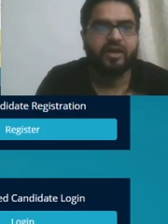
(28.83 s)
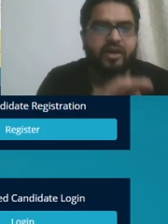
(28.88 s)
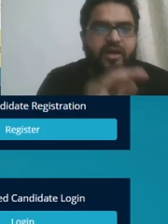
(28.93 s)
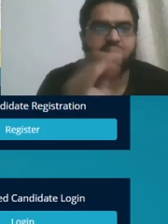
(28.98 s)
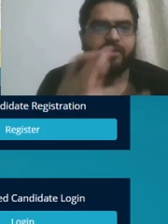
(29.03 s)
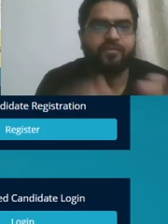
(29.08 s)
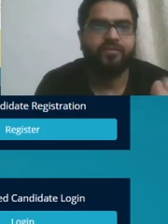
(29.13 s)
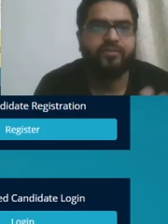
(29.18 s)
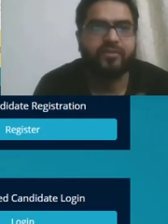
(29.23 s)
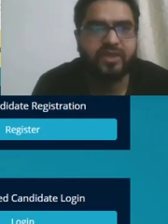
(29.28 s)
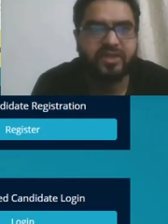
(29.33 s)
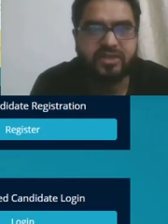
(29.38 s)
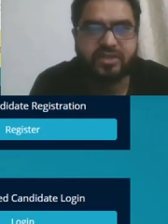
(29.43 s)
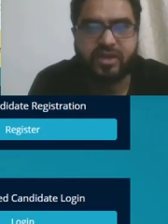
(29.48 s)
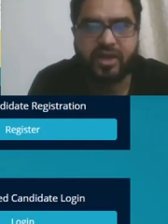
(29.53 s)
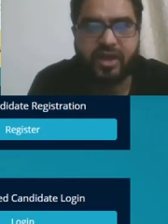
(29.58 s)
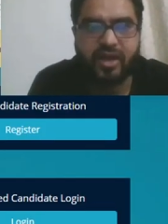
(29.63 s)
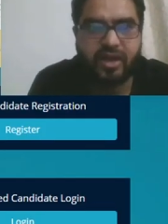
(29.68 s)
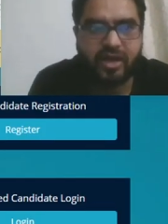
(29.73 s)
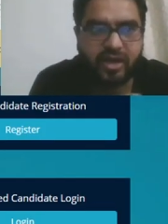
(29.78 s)
uh,
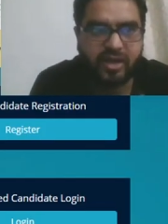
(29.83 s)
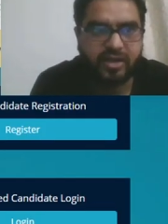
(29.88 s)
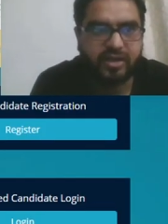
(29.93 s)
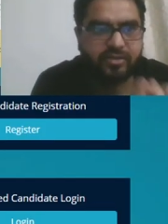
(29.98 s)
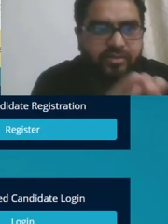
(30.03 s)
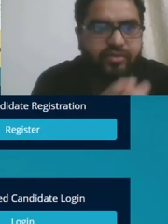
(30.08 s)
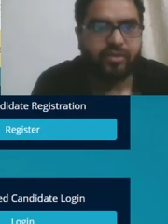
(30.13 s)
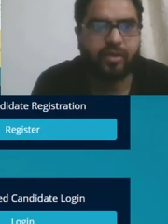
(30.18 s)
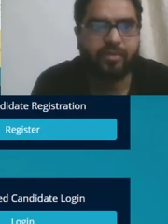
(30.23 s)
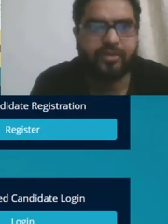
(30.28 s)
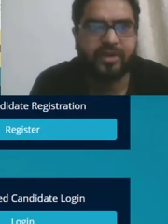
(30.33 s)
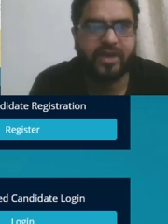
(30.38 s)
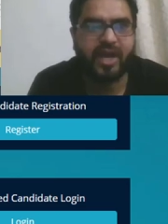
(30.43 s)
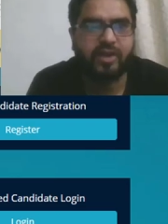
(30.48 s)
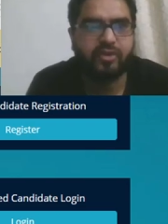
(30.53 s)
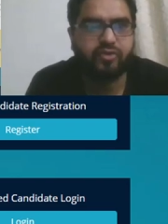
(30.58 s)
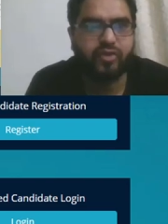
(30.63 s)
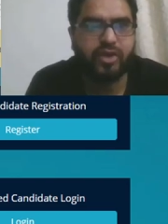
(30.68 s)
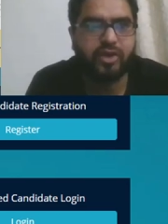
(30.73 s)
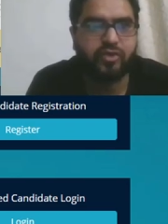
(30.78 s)
in from
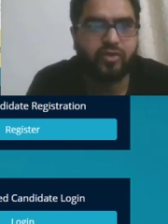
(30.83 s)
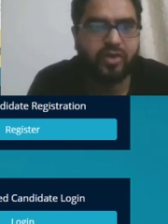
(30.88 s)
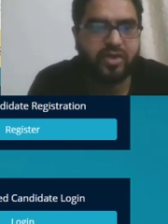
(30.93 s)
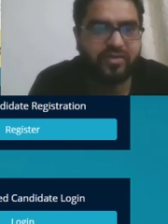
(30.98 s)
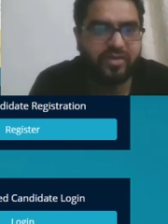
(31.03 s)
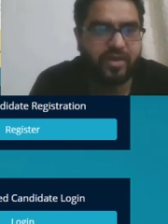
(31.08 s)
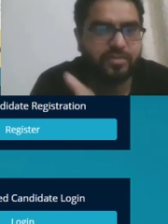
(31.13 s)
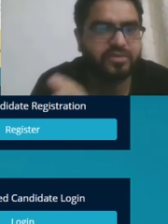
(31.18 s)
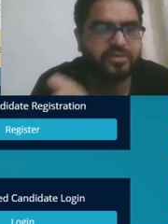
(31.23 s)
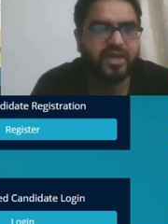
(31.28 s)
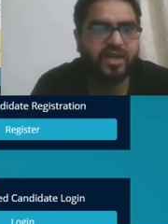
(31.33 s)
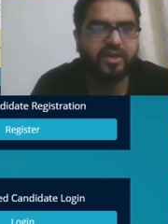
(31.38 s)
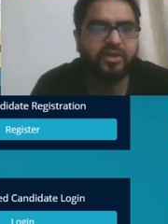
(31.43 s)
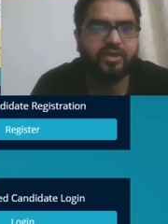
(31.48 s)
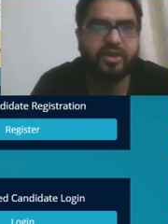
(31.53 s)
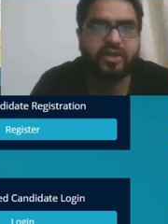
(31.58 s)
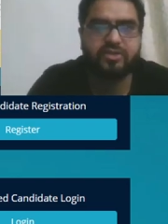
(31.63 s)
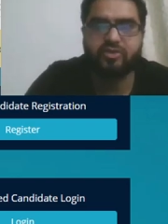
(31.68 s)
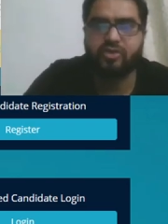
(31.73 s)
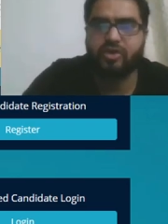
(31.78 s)
CAT 2020 website.
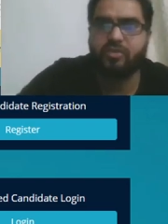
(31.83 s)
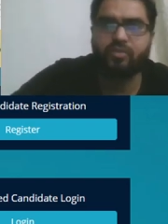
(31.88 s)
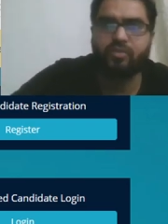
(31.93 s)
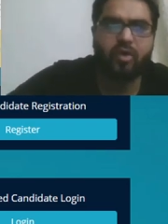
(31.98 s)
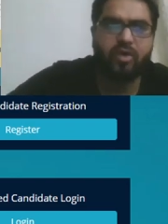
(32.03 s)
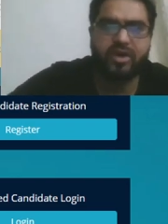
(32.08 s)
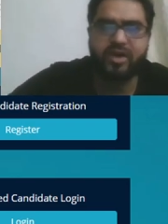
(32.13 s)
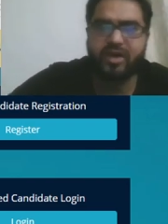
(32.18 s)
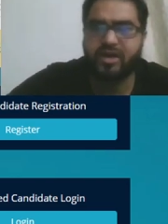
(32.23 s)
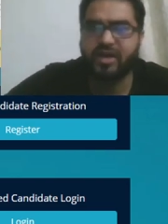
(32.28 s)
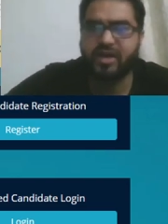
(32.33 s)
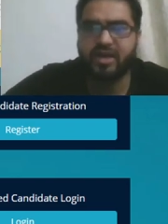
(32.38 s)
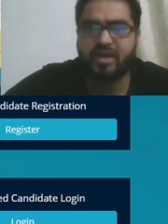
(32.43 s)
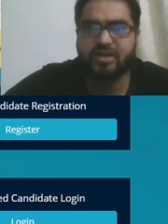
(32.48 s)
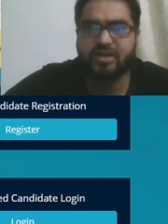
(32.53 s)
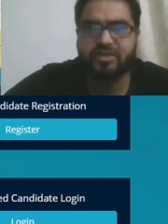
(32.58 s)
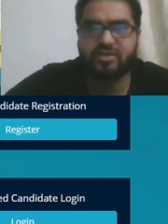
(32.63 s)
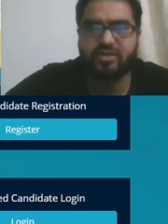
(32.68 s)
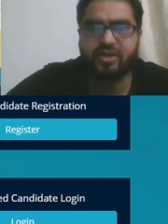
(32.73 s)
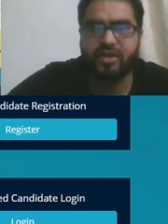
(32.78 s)
Okay, so important
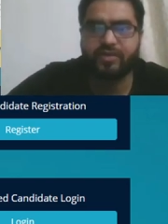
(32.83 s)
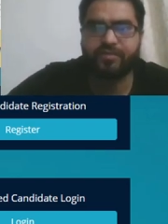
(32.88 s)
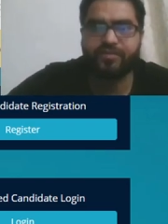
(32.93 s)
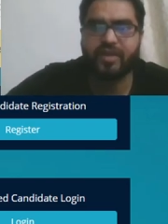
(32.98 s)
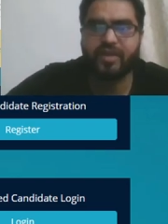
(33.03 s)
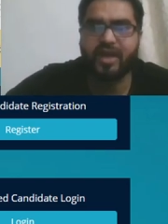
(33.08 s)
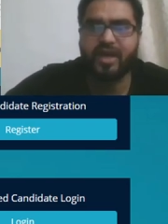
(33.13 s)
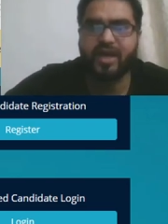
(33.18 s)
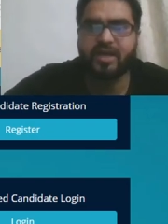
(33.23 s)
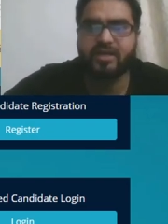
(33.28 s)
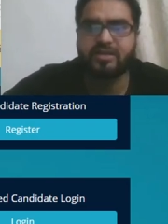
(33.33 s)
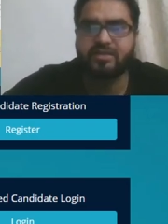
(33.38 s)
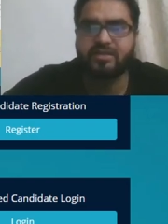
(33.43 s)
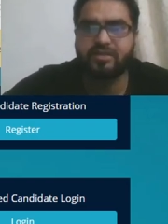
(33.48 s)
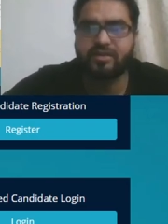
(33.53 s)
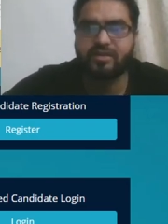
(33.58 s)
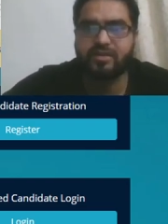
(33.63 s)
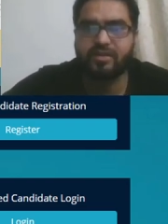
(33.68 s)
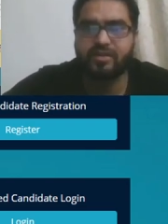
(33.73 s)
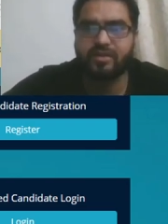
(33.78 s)
dates. Okay,
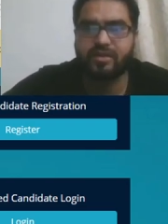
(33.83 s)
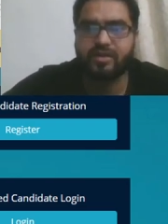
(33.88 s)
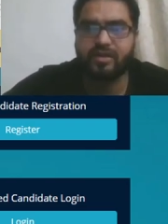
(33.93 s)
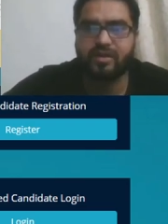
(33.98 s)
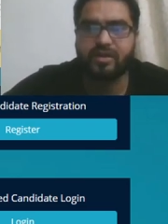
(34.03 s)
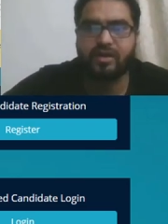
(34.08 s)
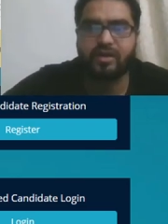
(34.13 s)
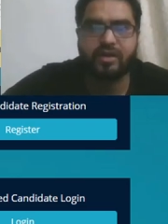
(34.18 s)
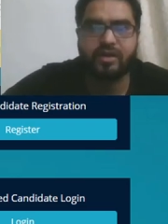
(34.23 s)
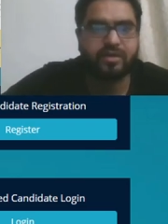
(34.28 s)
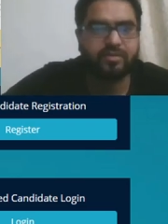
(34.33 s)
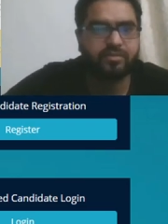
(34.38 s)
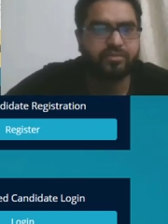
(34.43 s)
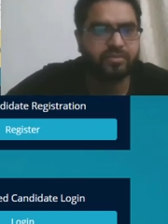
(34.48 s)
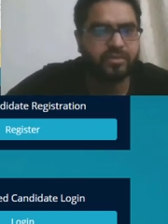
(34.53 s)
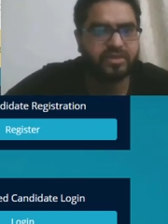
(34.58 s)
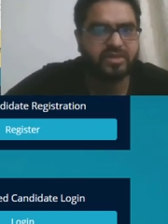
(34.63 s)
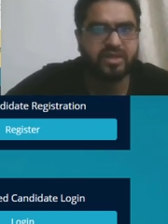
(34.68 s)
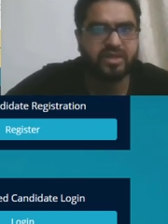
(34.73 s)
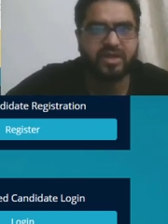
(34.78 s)
as uh,
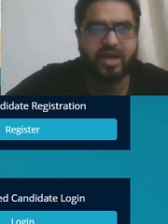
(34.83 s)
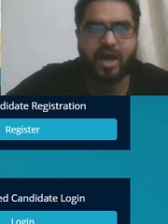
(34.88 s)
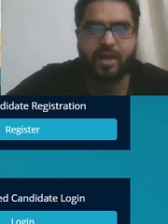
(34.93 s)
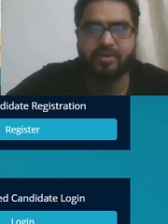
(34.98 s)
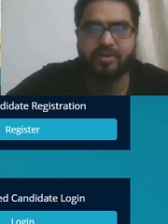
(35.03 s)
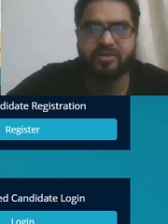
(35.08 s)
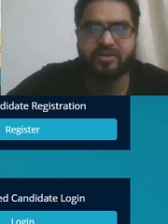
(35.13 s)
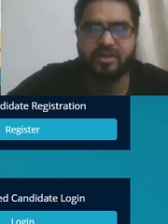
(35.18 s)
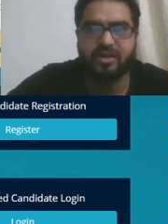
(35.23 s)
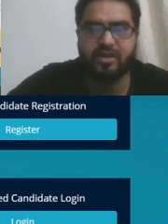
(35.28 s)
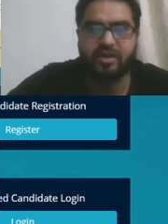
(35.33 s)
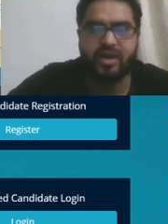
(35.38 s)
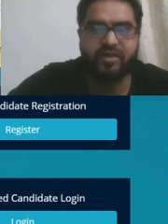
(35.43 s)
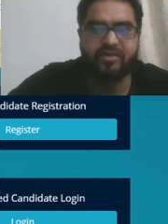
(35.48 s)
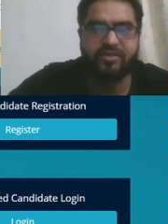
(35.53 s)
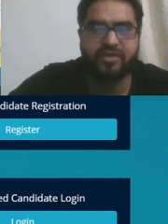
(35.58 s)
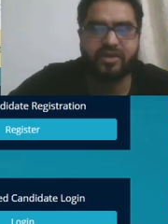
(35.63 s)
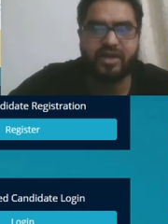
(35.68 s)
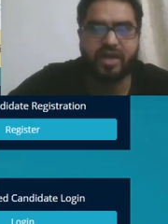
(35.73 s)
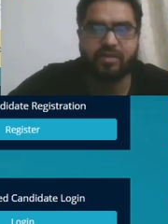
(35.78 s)
means it happens
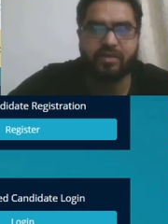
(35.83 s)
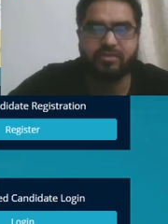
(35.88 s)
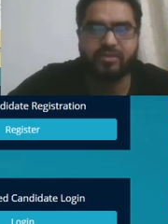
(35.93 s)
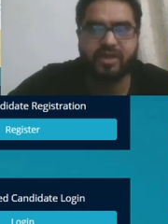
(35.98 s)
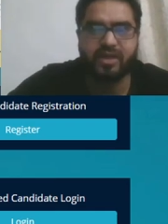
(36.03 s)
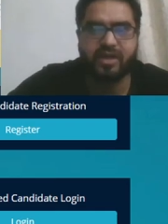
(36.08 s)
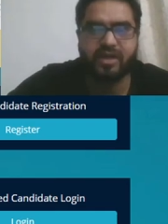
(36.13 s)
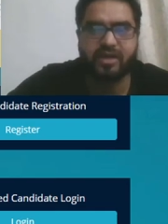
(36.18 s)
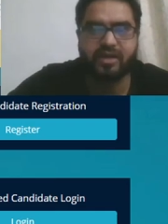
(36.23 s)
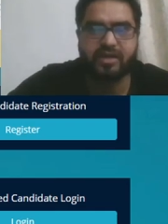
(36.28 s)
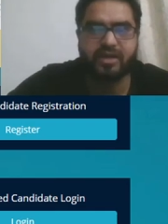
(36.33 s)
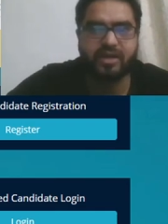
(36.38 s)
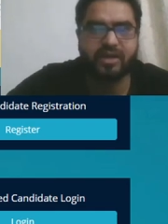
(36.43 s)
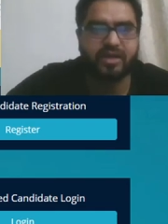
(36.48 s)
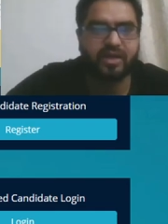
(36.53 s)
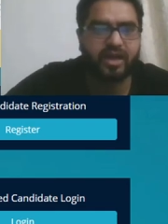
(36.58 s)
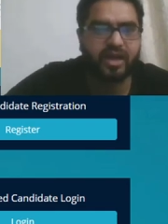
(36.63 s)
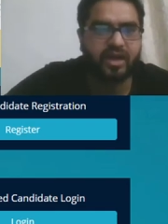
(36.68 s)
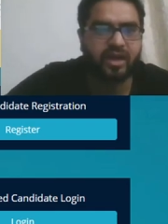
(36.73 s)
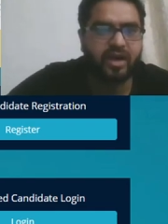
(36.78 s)
every time they
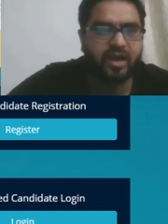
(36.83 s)
they